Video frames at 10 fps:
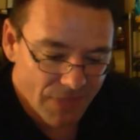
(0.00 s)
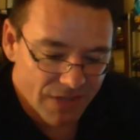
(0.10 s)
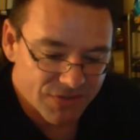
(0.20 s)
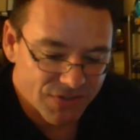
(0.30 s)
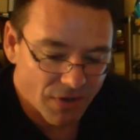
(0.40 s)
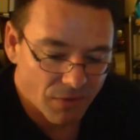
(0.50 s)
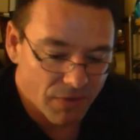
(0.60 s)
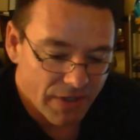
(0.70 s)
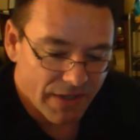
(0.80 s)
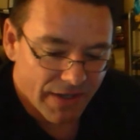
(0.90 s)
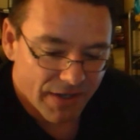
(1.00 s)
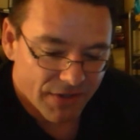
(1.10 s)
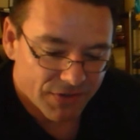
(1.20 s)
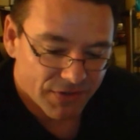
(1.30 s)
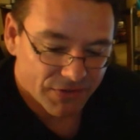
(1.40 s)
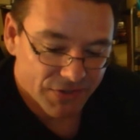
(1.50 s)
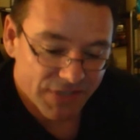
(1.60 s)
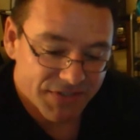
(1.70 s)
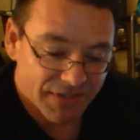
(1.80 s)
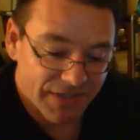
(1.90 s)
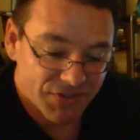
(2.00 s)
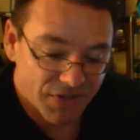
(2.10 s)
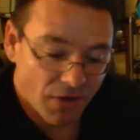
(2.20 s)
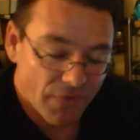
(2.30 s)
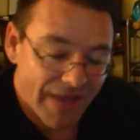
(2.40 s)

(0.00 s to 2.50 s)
So just to let you know,